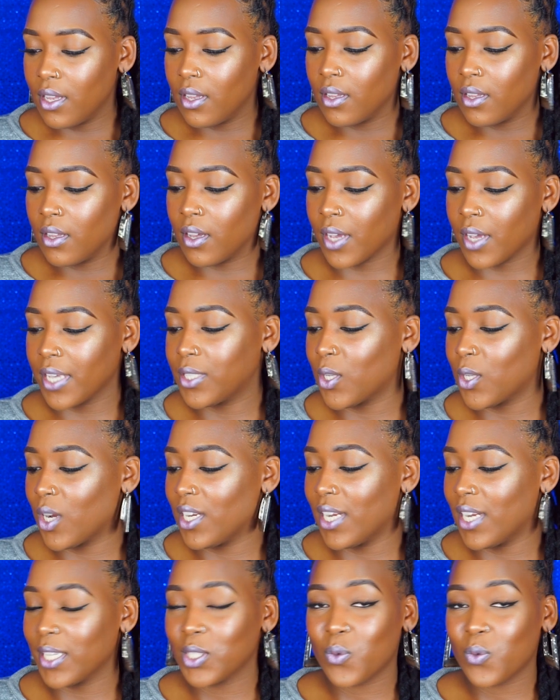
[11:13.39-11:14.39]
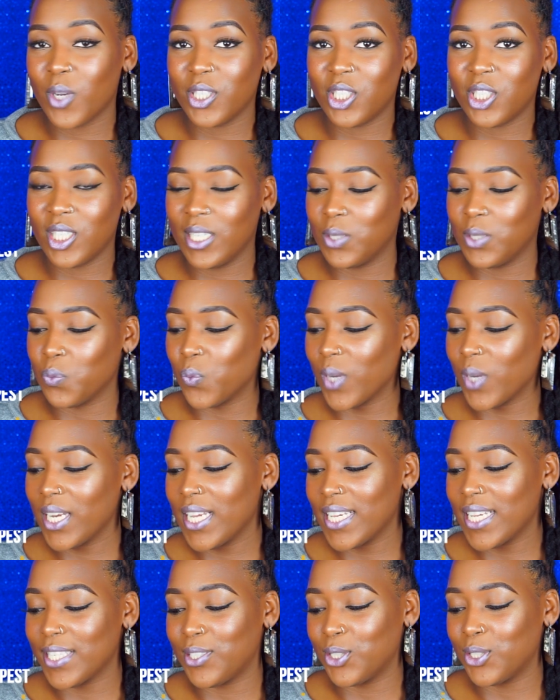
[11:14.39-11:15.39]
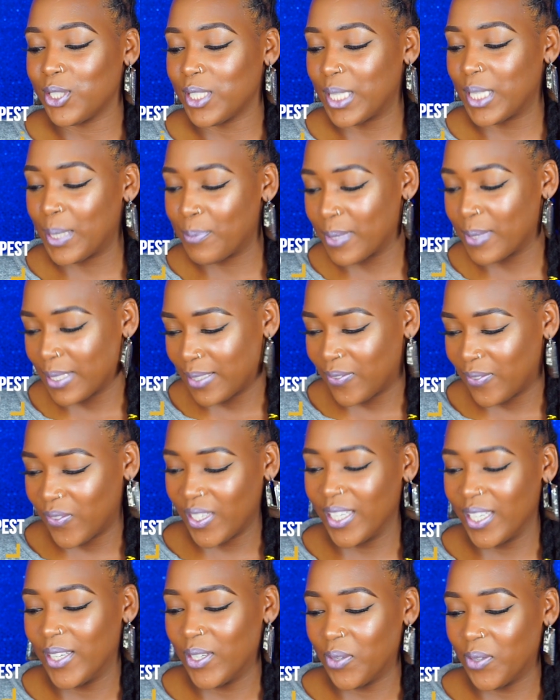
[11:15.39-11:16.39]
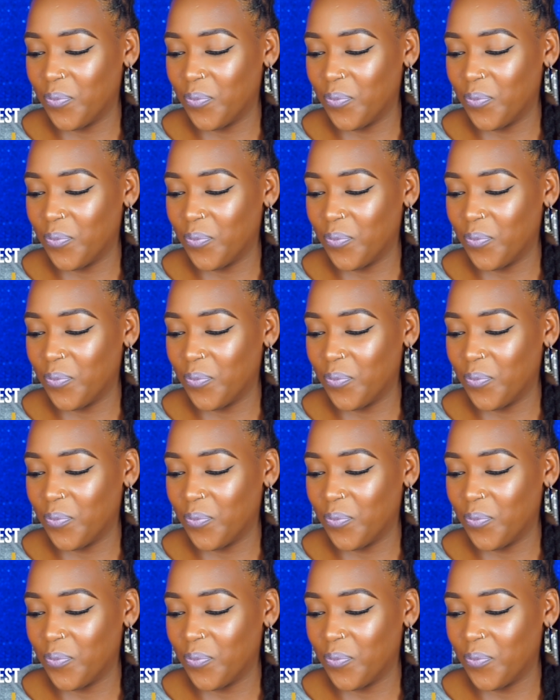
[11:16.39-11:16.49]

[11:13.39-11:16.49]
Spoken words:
Okay, so the next question is, what is your deepest fear?